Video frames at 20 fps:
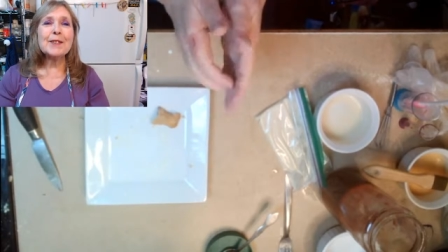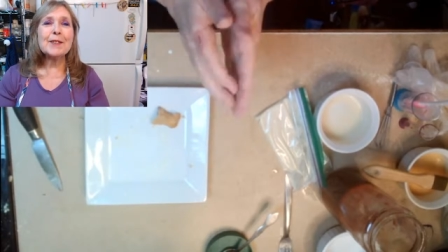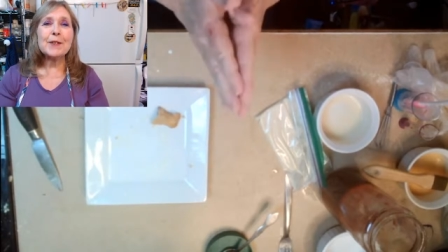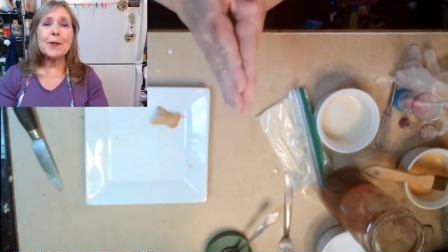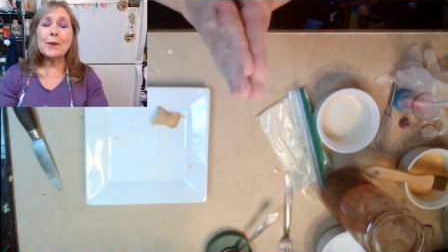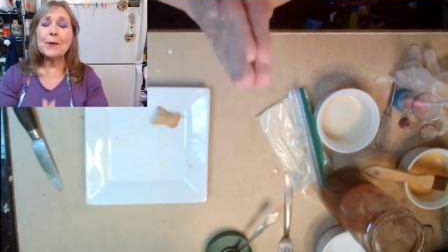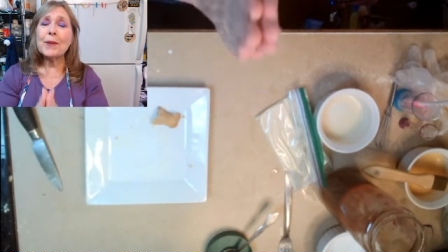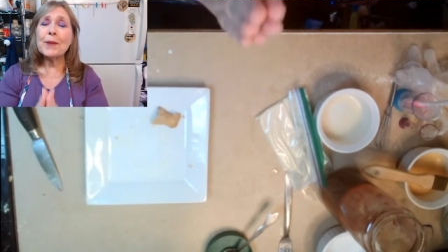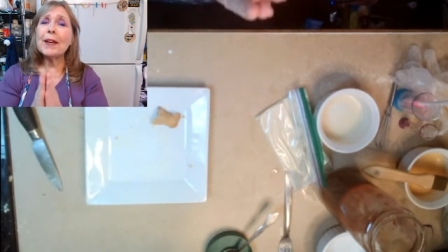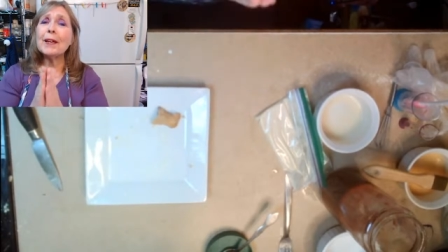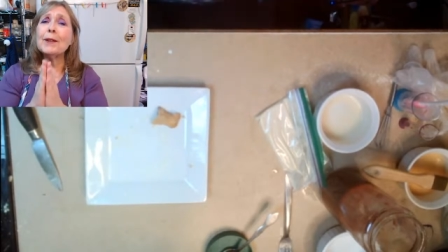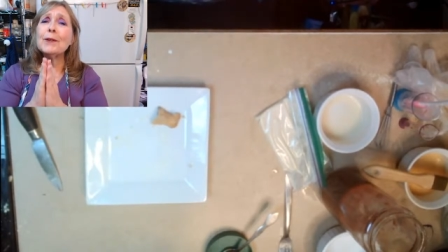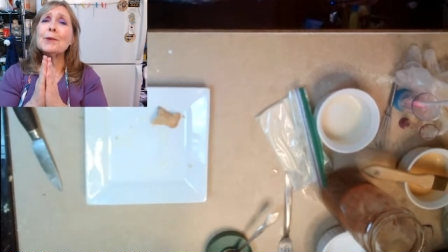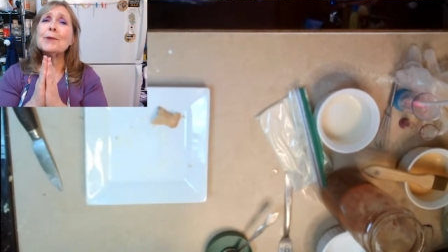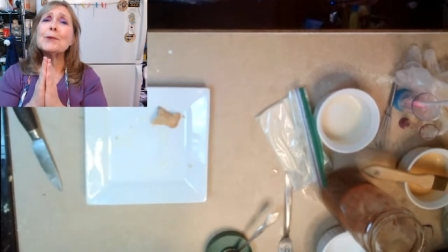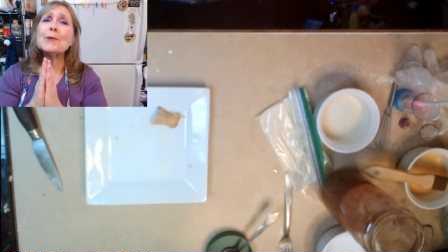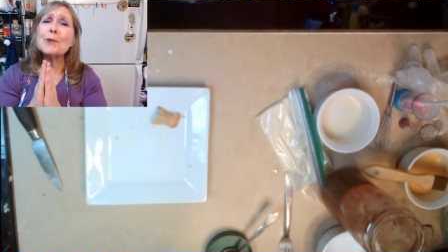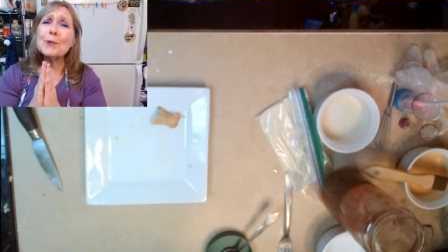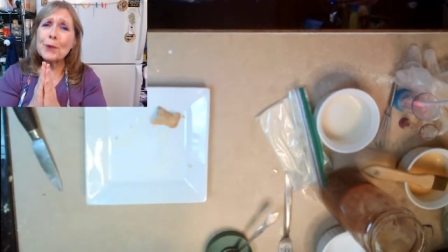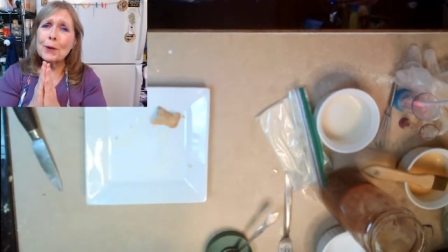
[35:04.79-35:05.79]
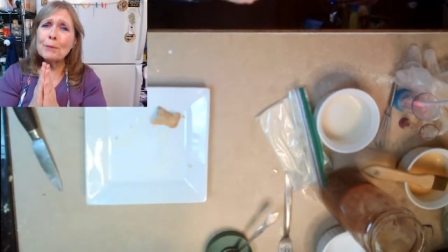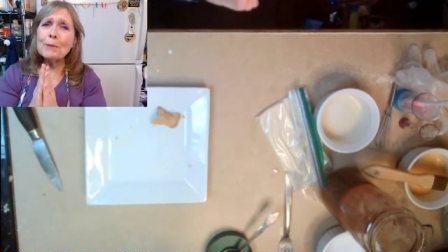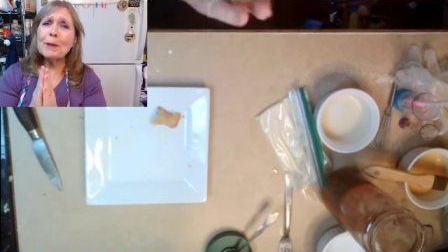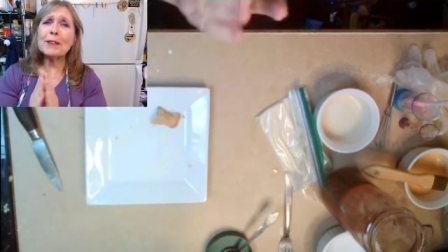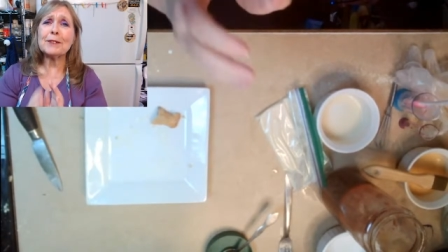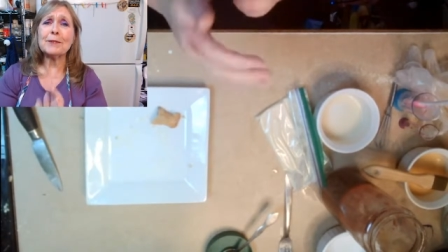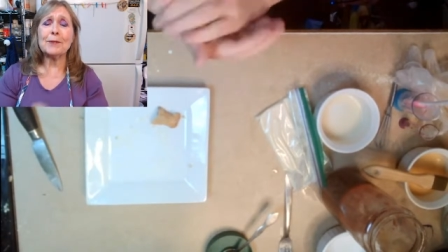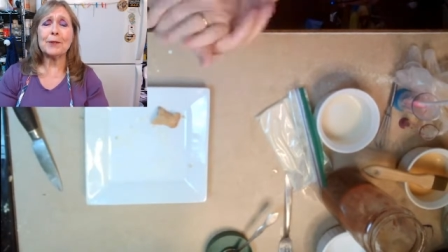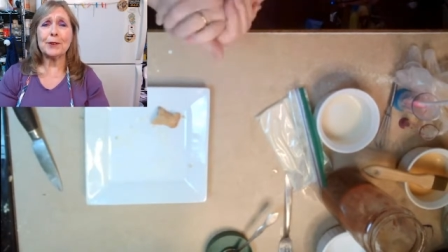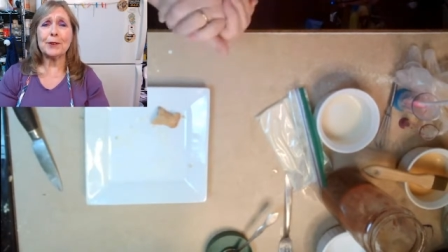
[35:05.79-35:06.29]
So thank you so
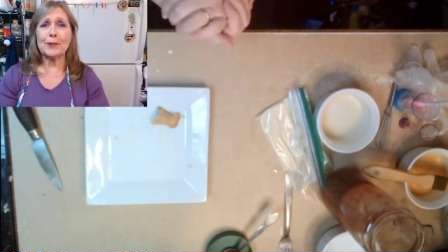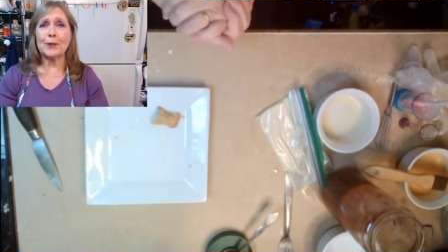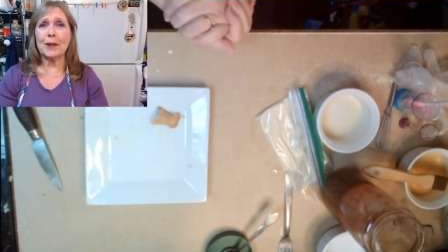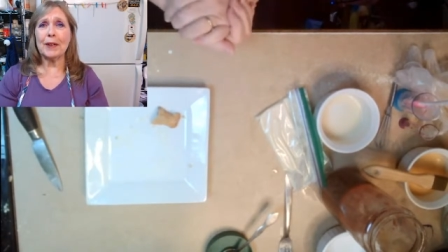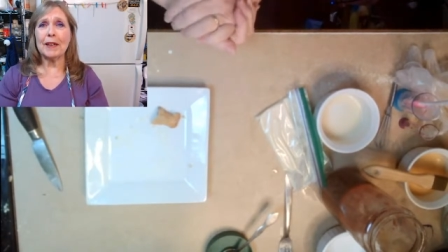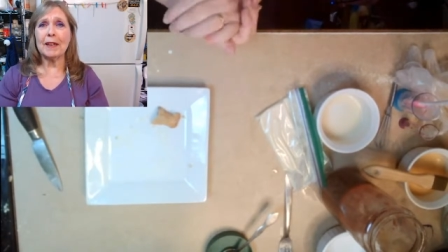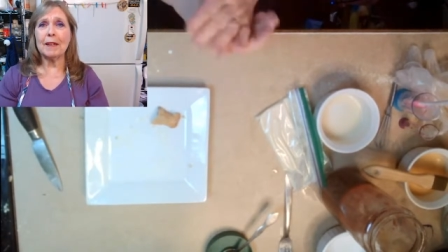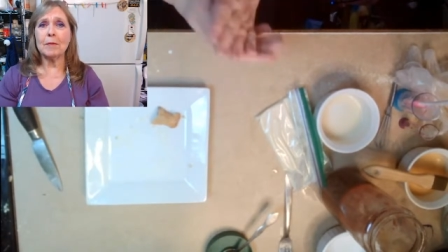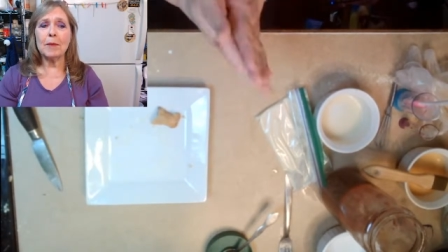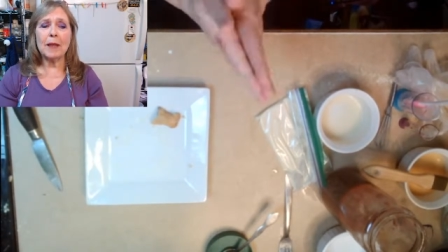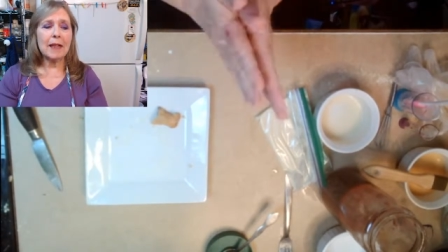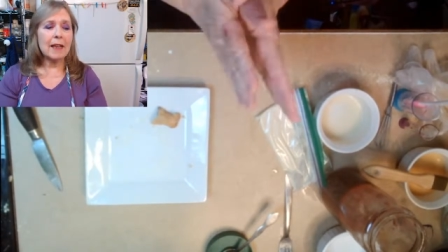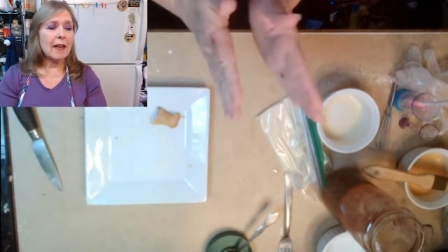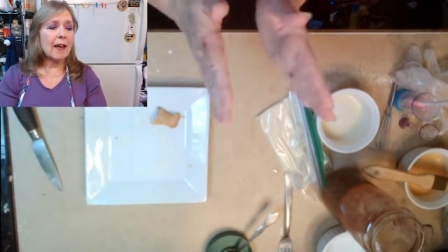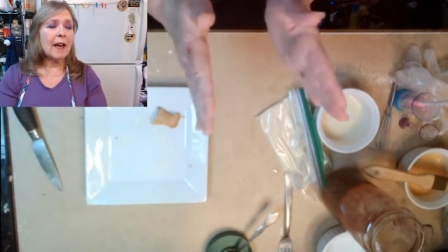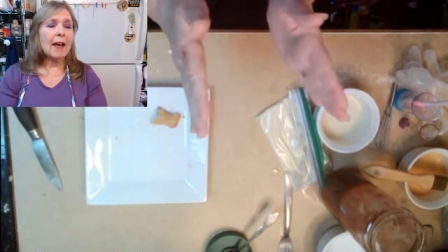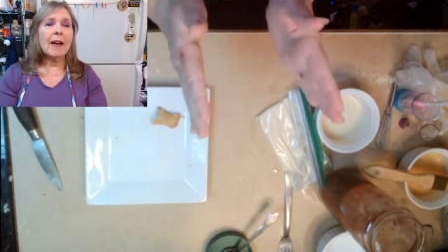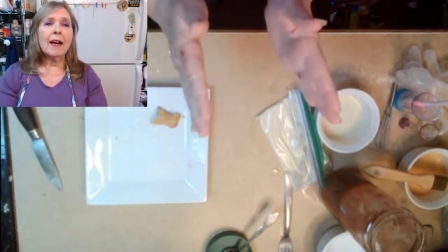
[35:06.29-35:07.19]
much for joining me.